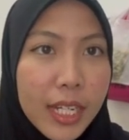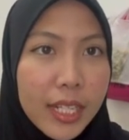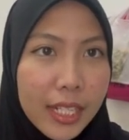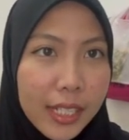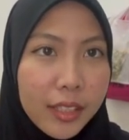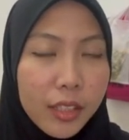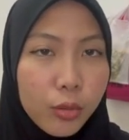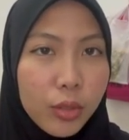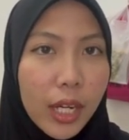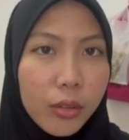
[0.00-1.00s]

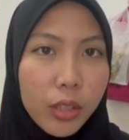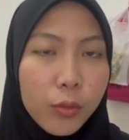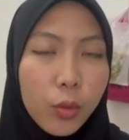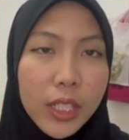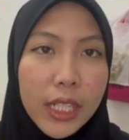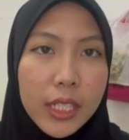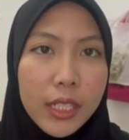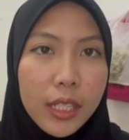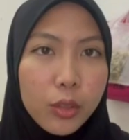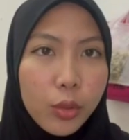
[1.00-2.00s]
92 out of
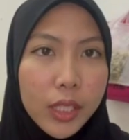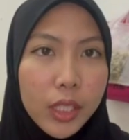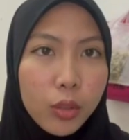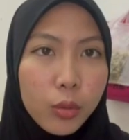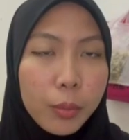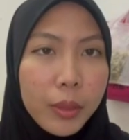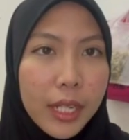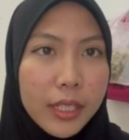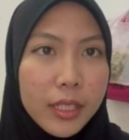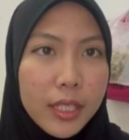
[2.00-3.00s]
122
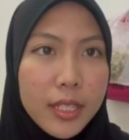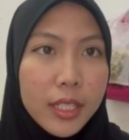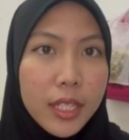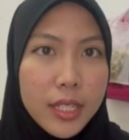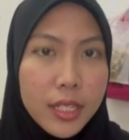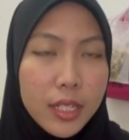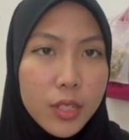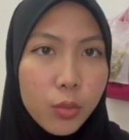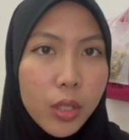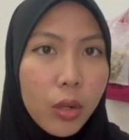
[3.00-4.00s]
planned test
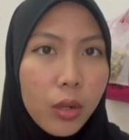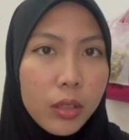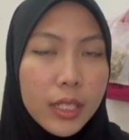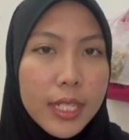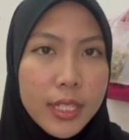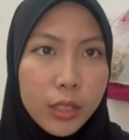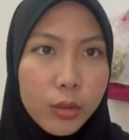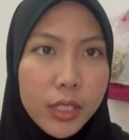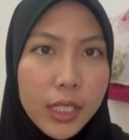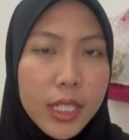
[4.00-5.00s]
cases were all
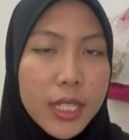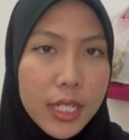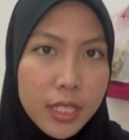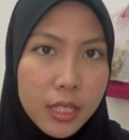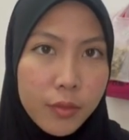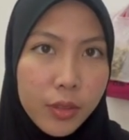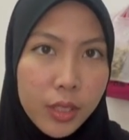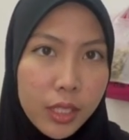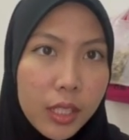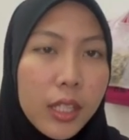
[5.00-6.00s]
executed
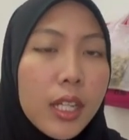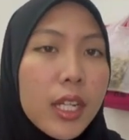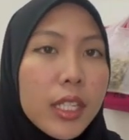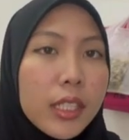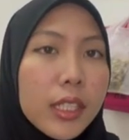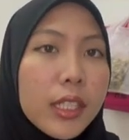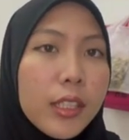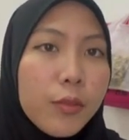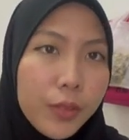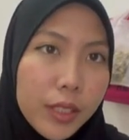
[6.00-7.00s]
successfully.
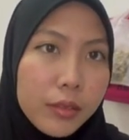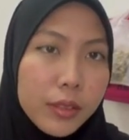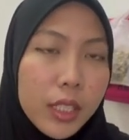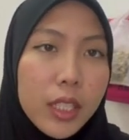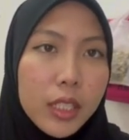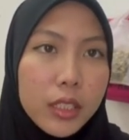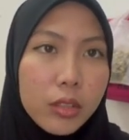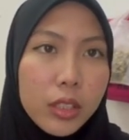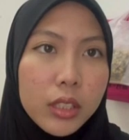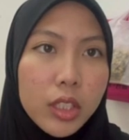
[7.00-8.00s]
30 failed. A
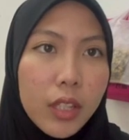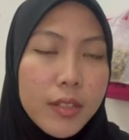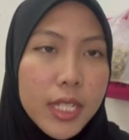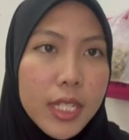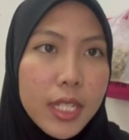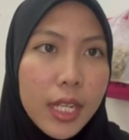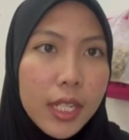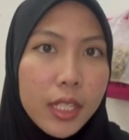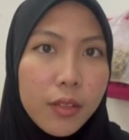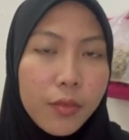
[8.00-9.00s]
total of
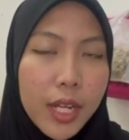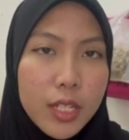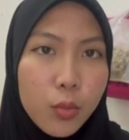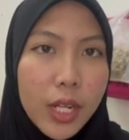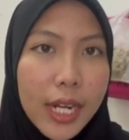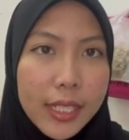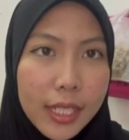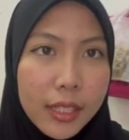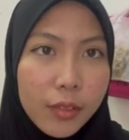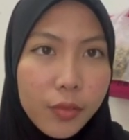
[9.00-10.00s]
68 defects were
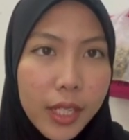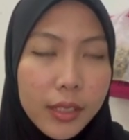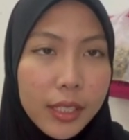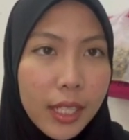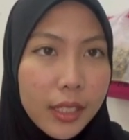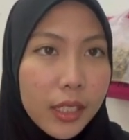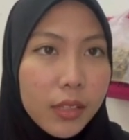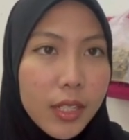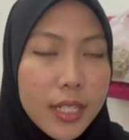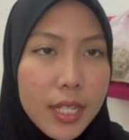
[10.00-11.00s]
identified,
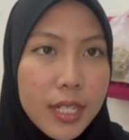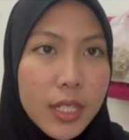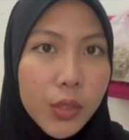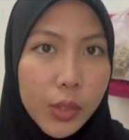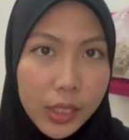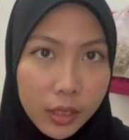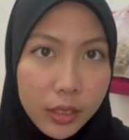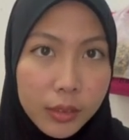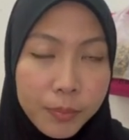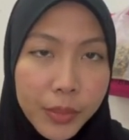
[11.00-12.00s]
categorized as
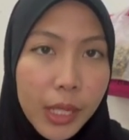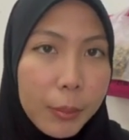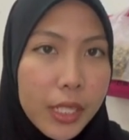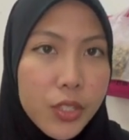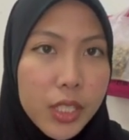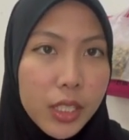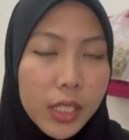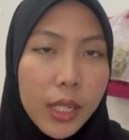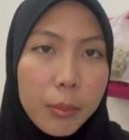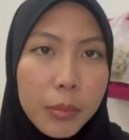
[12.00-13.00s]
critical, major,
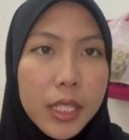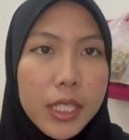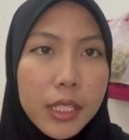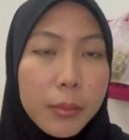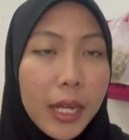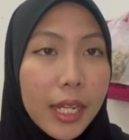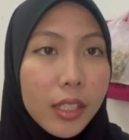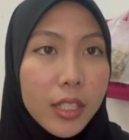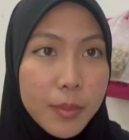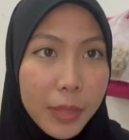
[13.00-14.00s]
medium,
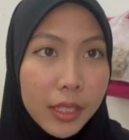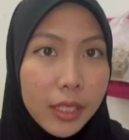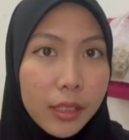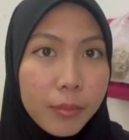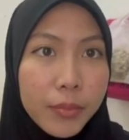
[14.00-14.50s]
and cosmetic.